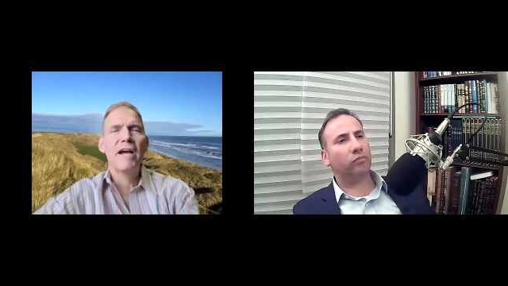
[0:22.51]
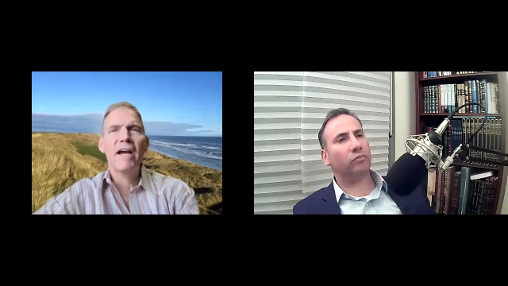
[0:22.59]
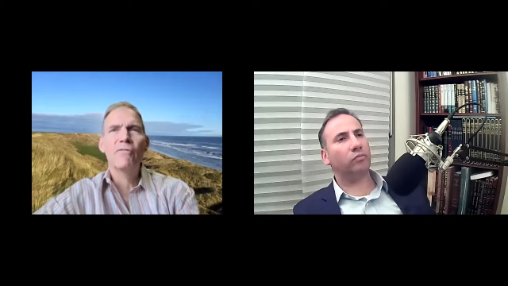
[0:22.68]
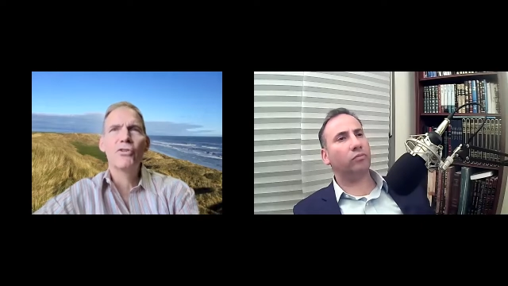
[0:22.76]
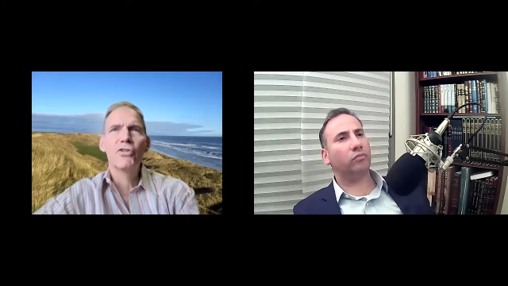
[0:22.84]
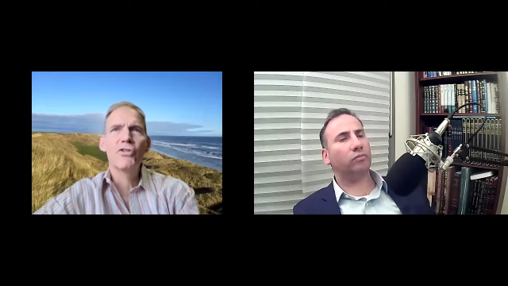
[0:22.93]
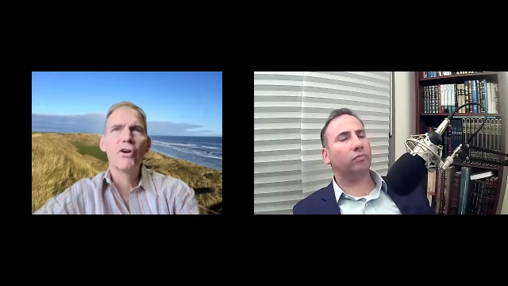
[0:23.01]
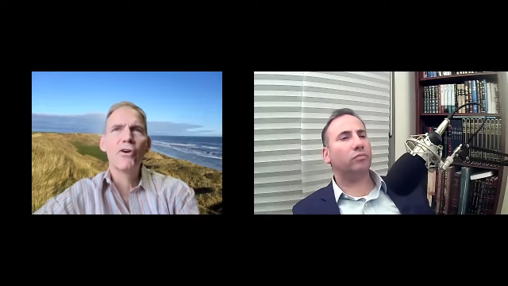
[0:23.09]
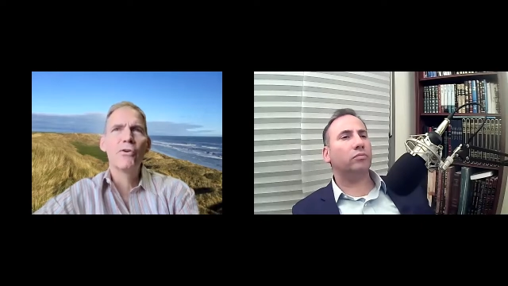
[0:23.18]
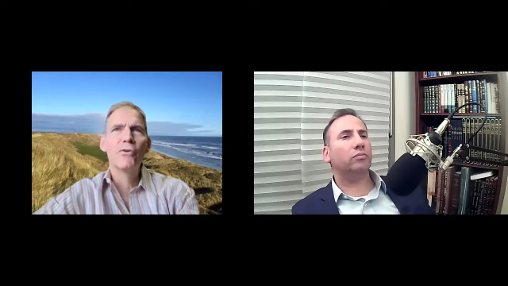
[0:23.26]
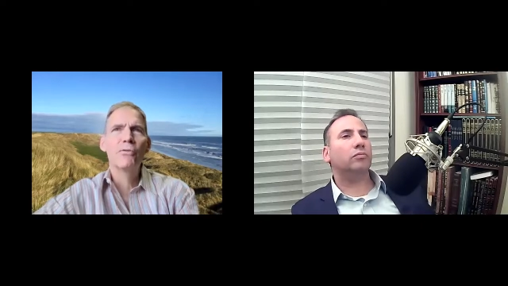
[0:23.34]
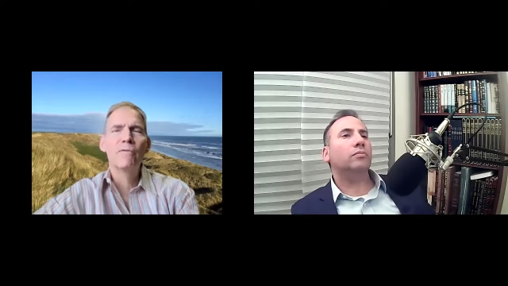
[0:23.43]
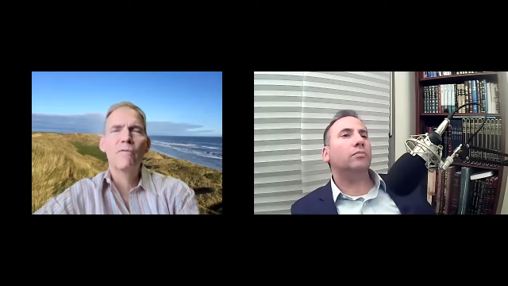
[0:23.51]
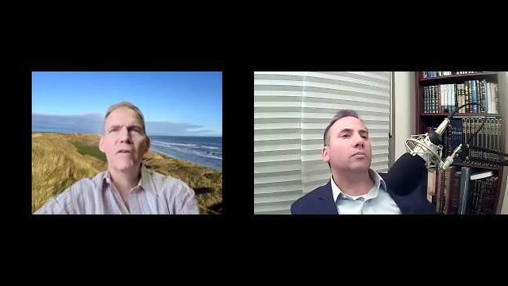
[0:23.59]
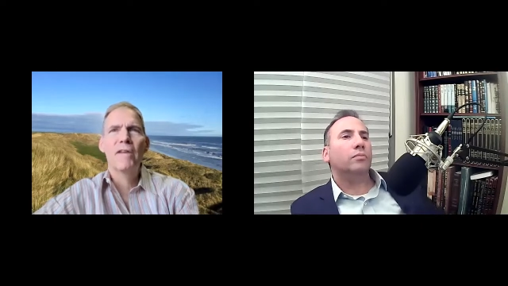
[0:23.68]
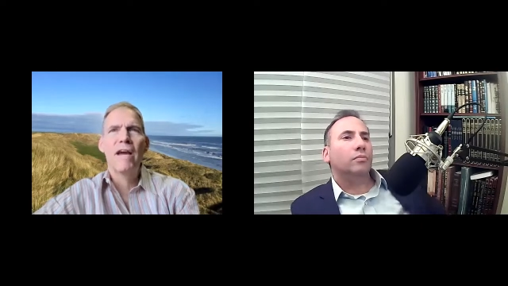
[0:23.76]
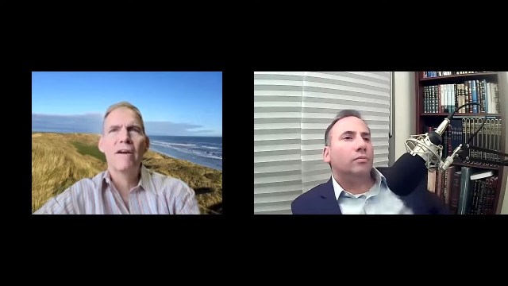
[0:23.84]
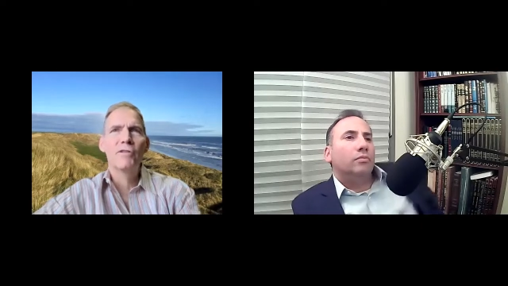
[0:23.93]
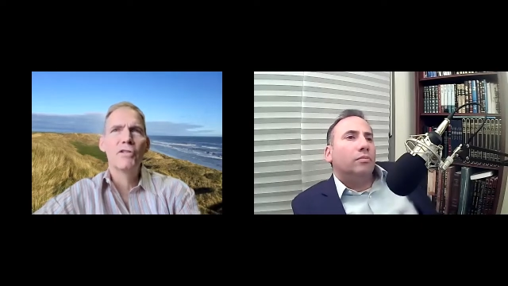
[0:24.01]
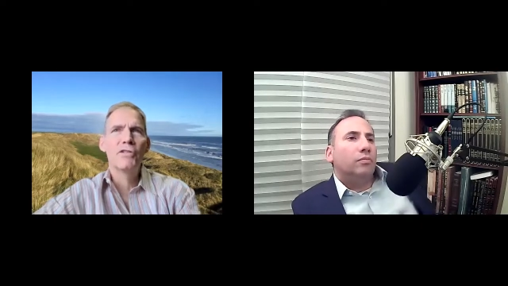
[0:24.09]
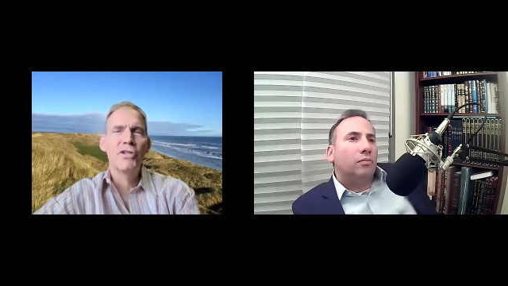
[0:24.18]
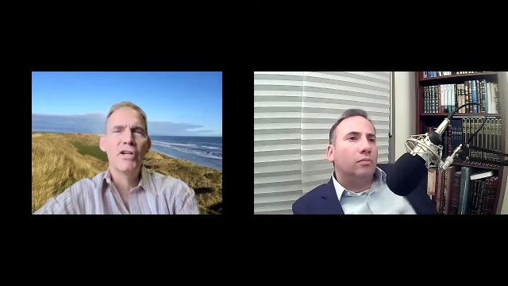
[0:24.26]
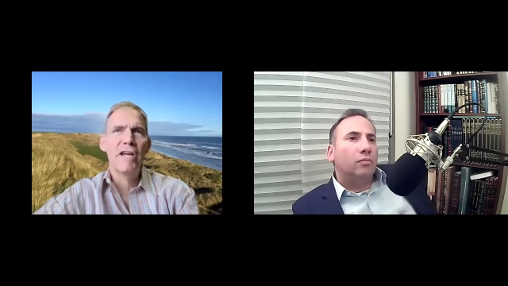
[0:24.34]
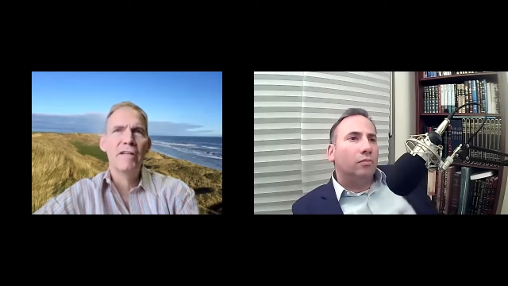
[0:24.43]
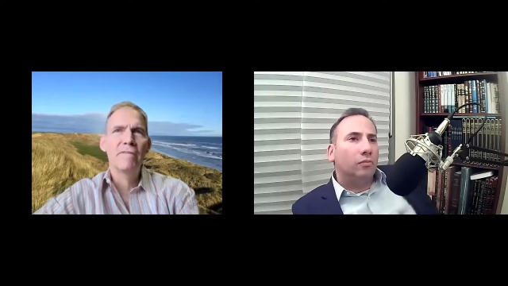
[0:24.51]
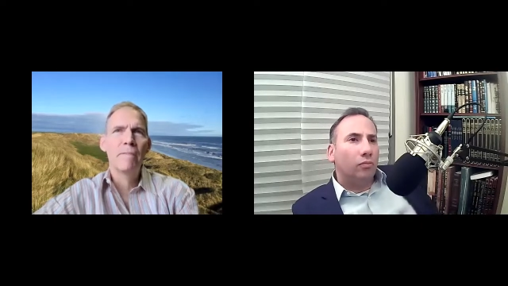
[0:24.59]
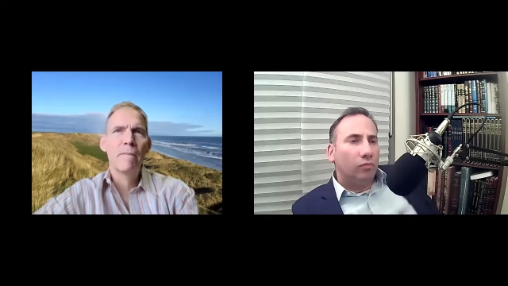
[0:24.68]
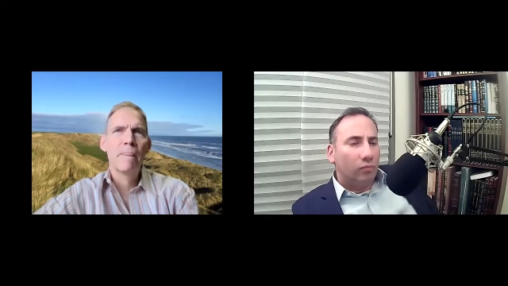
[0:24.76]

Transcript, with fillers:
Speaker 1: average Joe and average Jane.